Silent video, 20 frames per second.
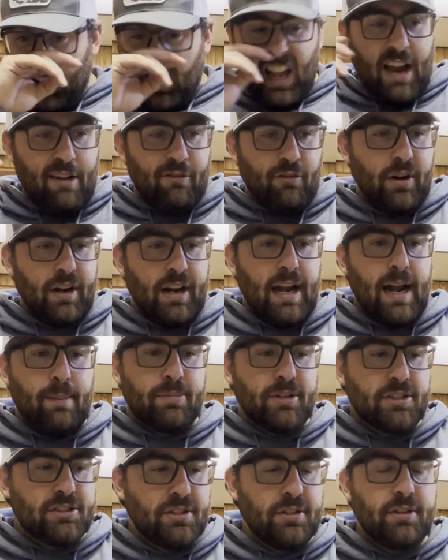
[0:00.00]
everyone an
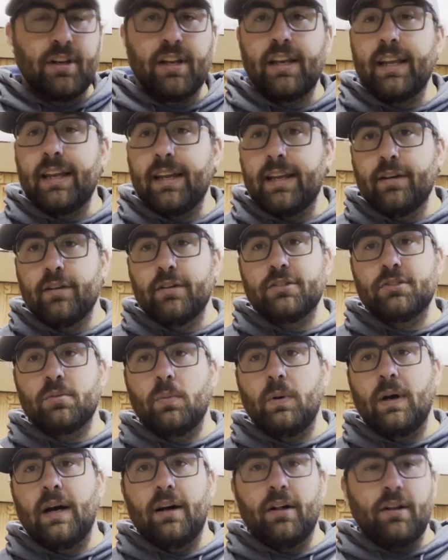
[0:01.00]
opportunity here as
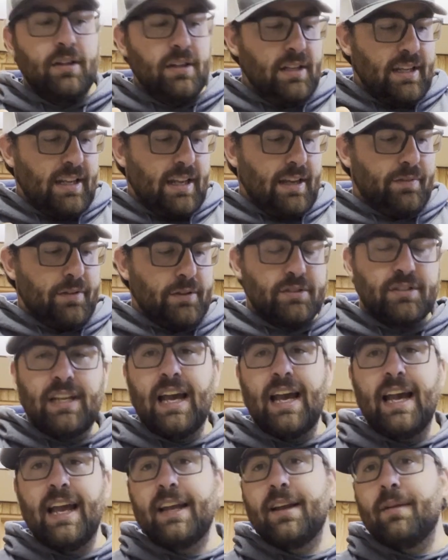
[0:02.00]
well. If you
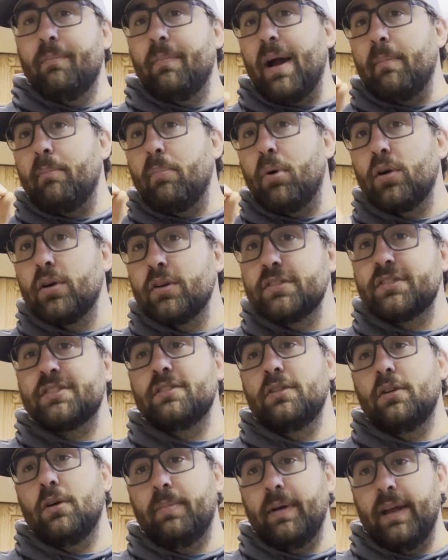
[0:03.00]
tag my
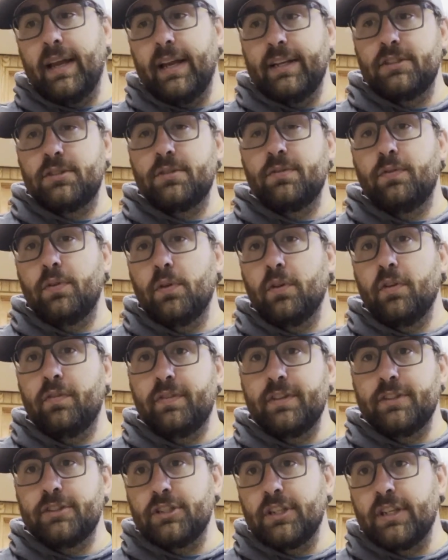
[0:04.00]
personal page, Full of
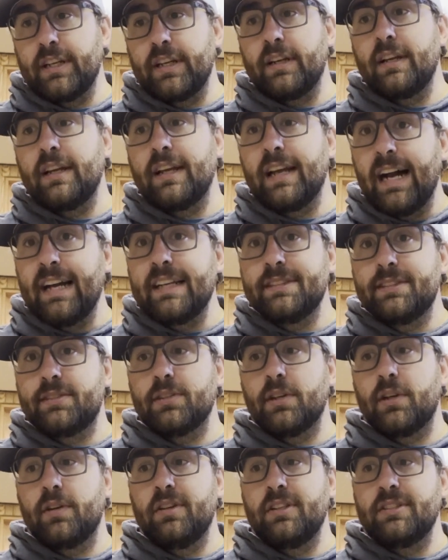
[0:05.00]
Fishing Guide
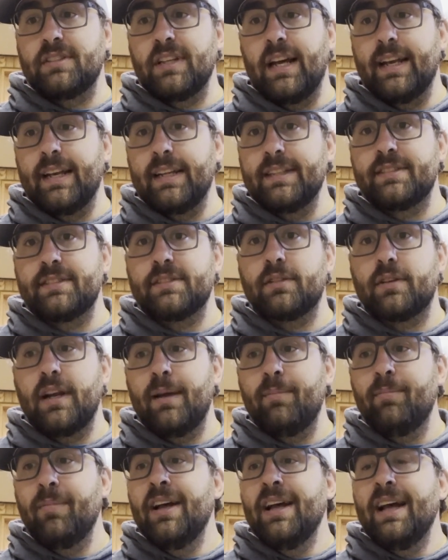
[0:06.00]
Service, on
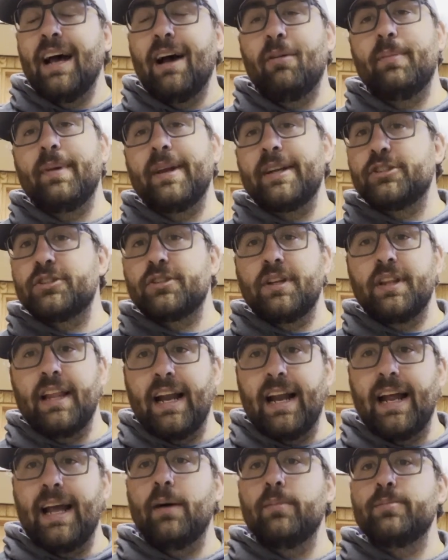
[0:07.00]
Instagram, I'll make sure that
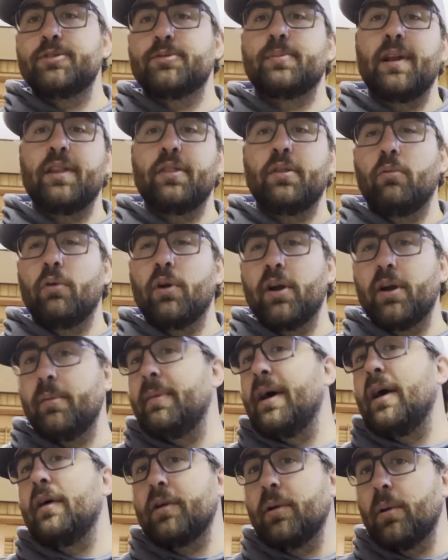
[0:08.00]
I help spread the word
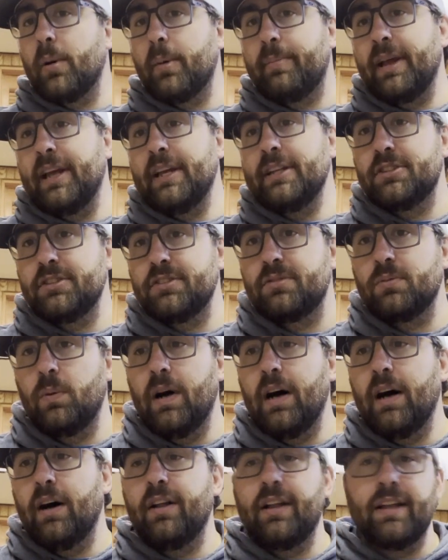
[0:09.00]
about your page as
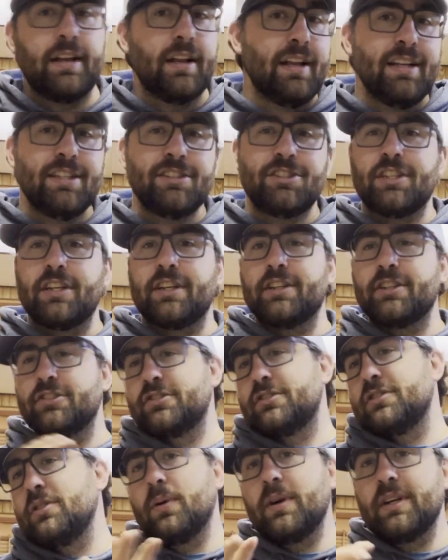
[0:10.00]
well and share your
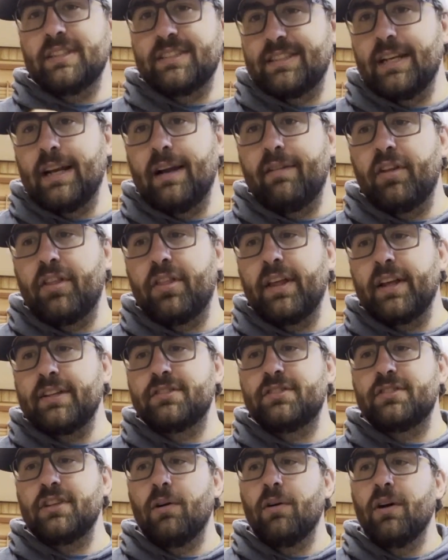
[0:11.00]
stories and everything.
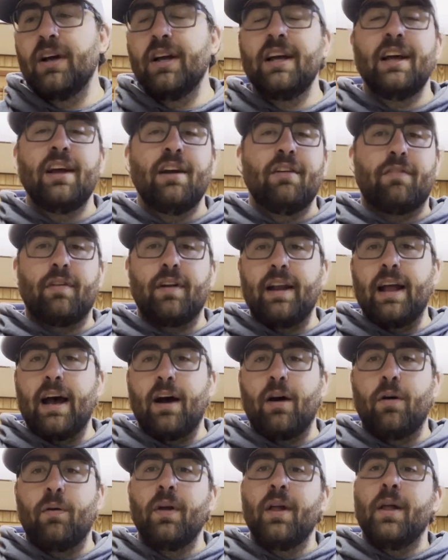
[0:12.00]
So for
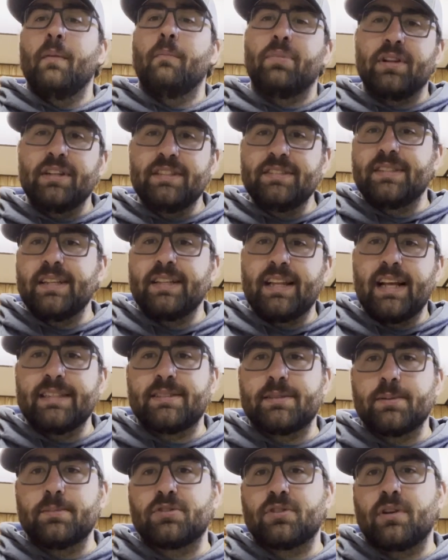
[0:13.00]
now, please hit that
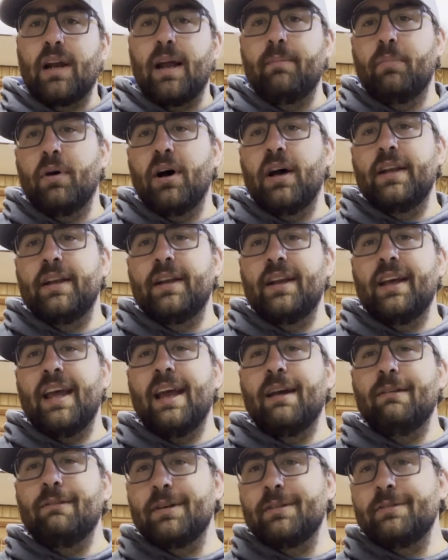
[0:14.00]
subscribe button,
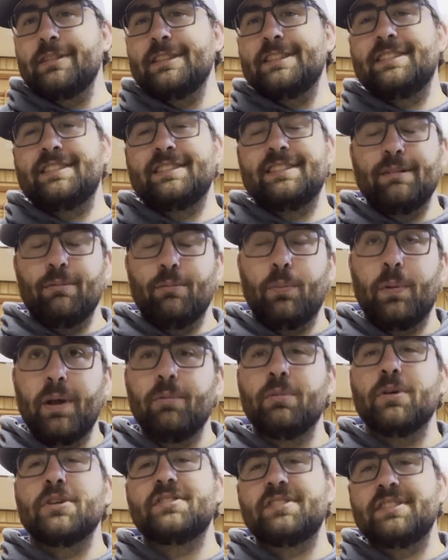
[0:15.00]
and we
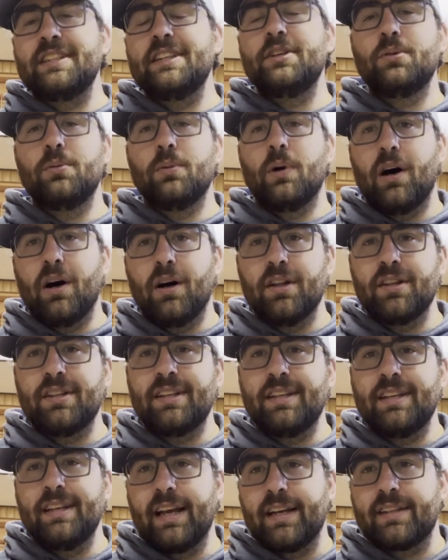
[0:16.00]
will see you all
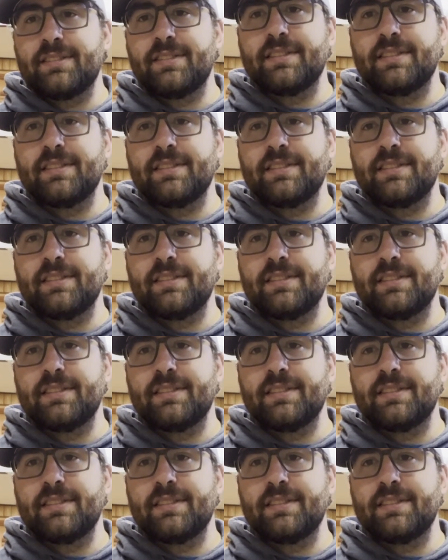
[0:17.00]
next